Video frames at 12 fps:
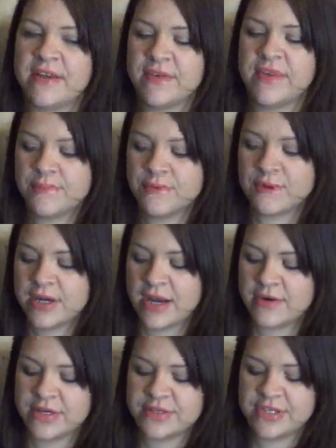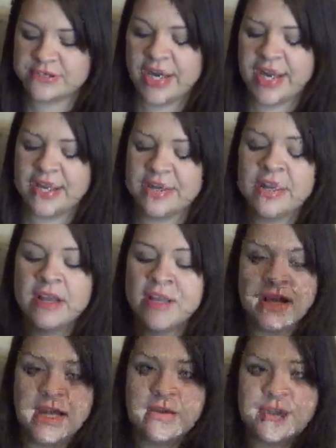If you poured it out onto your hand,
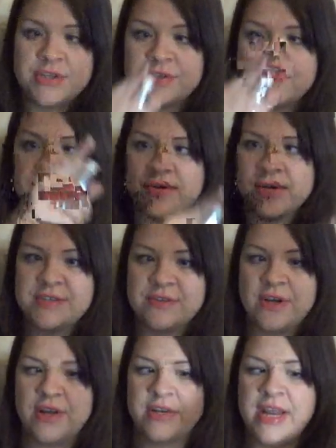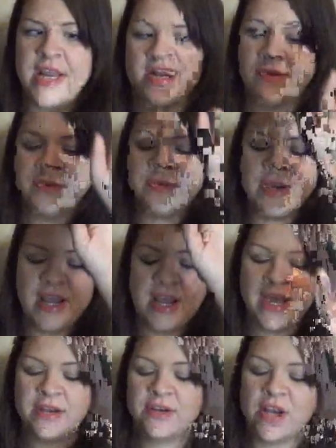it would just drizzle on down
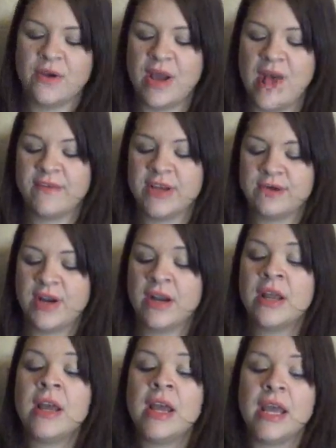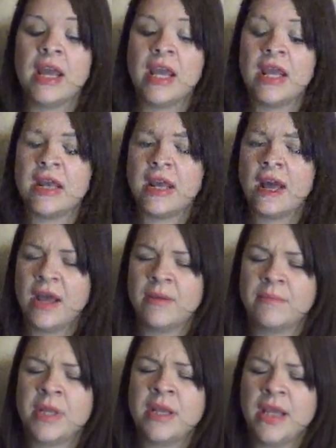and go everywhere. It
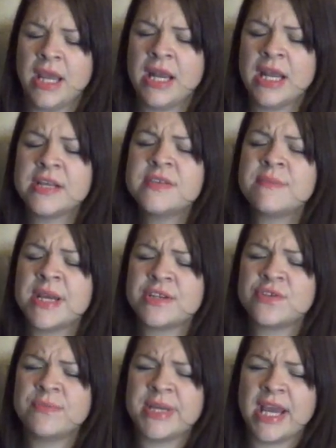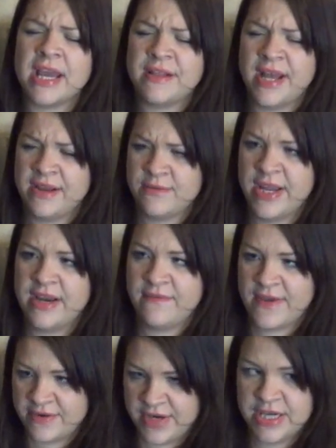is meant to be a lightweight
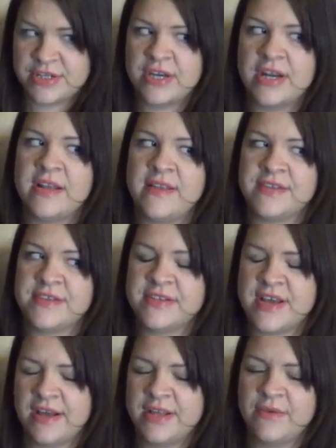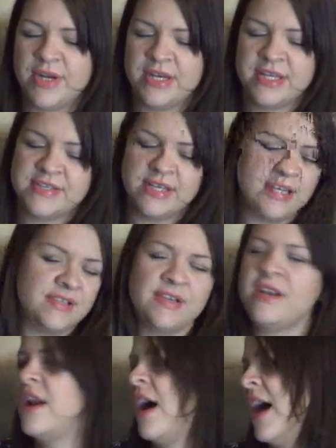foundation, and that's exactly what it is. It is
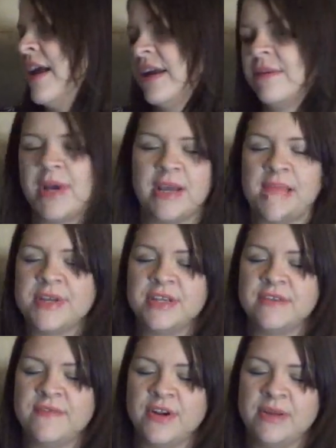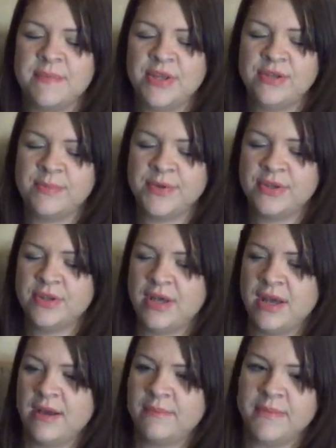not, in my opinion, very buildable,
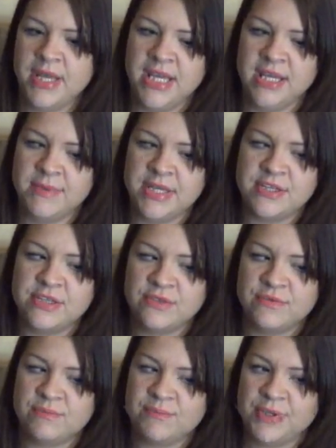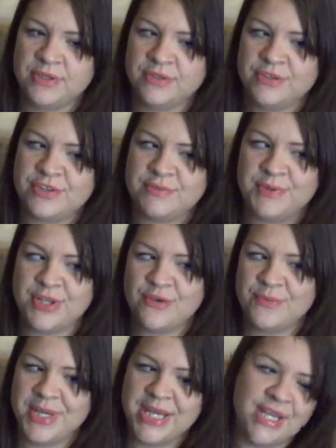maybe to just
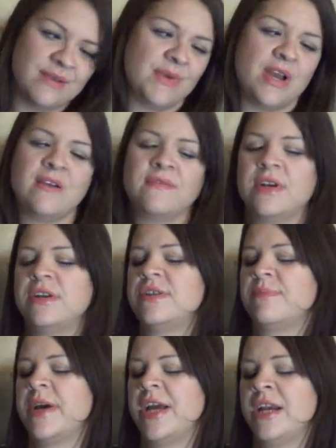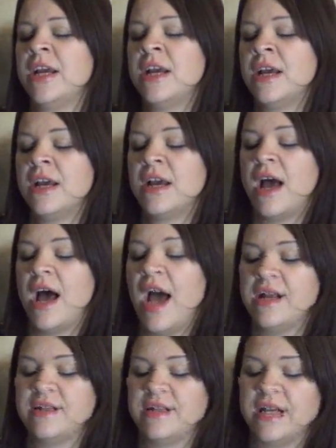below medium coverage, but
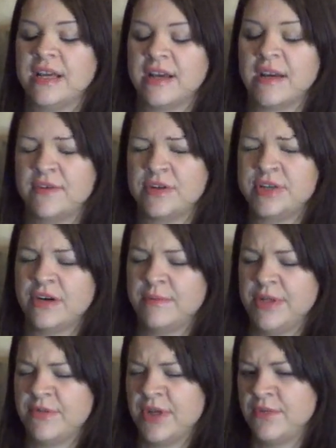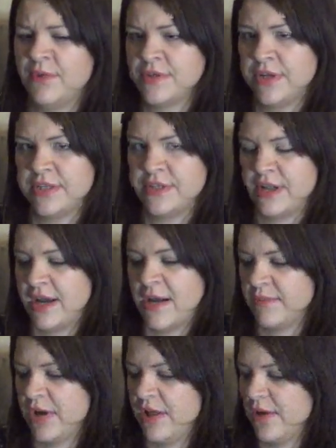I didn't think it covered terribly well. It was a good
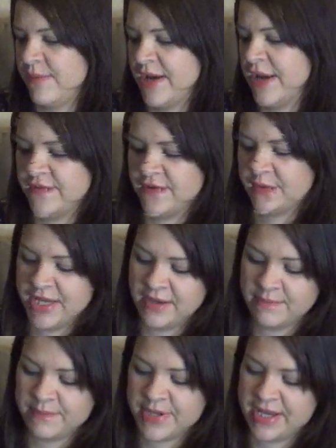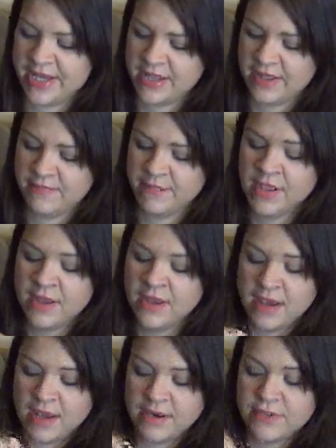color match for me, but
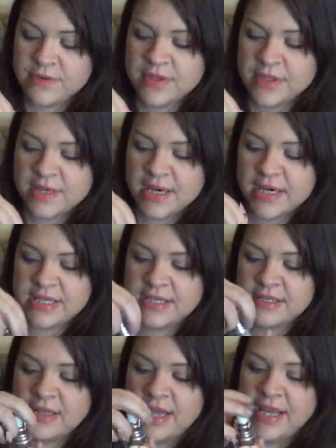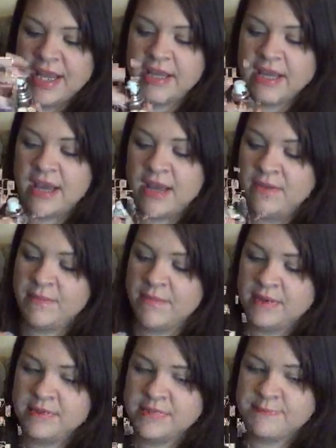another thing that I didn't like,
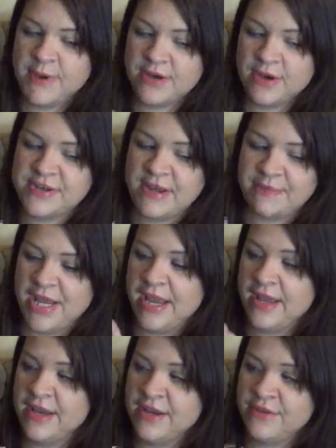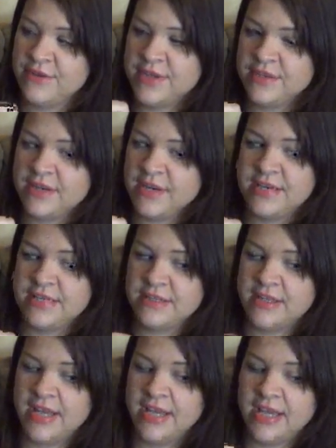this bottle is empty. Another thing that I didn't
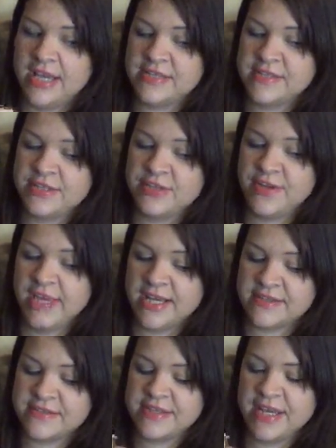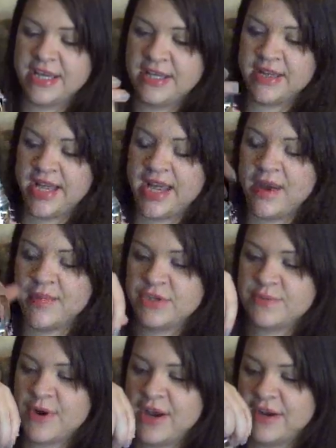like is that you can't see like how much
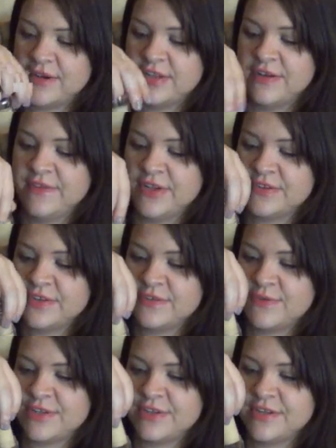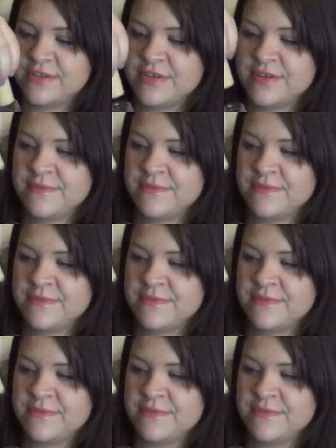product you've used, because watch this.